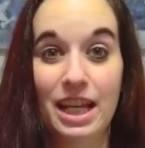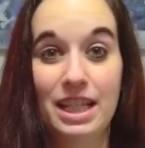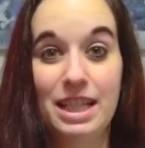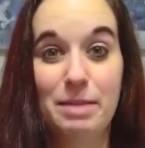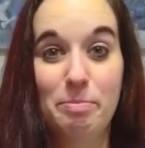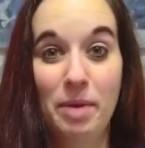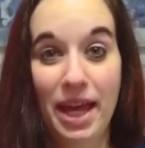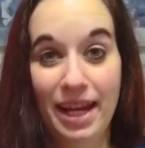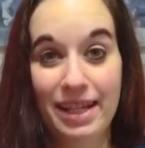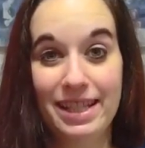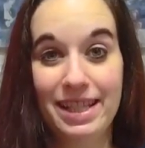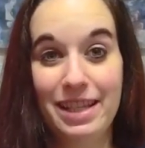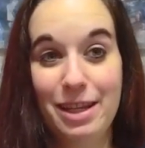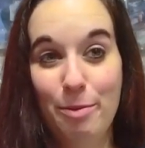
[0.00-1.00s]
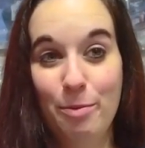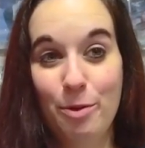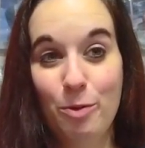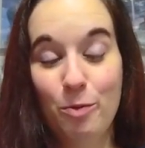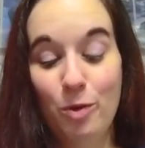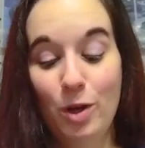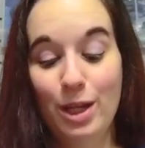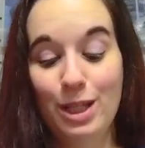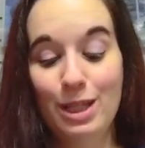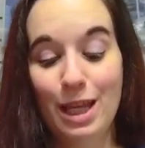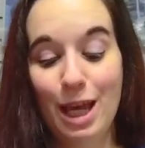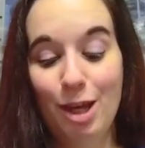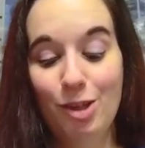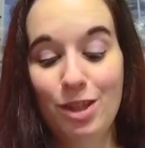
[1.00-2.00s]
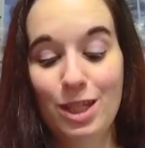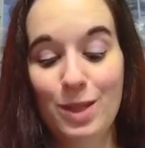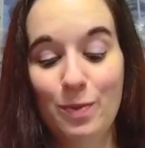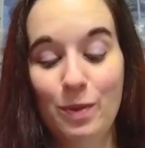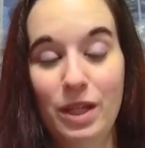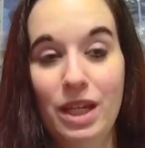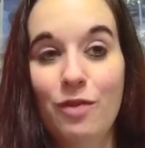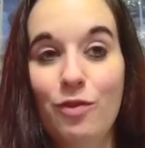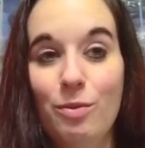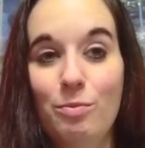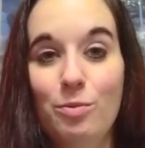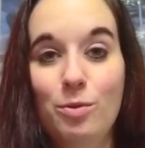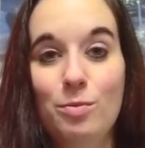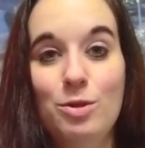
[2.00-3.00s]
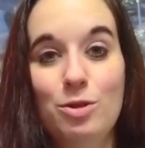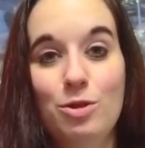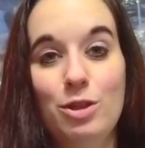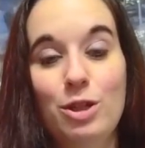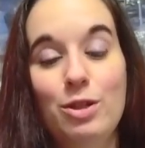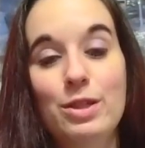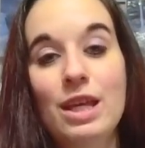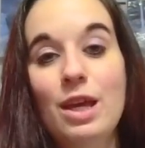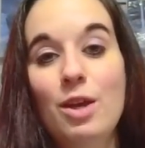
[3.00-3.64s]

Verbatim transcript: Specs number 1 is out this week from Boom Studios,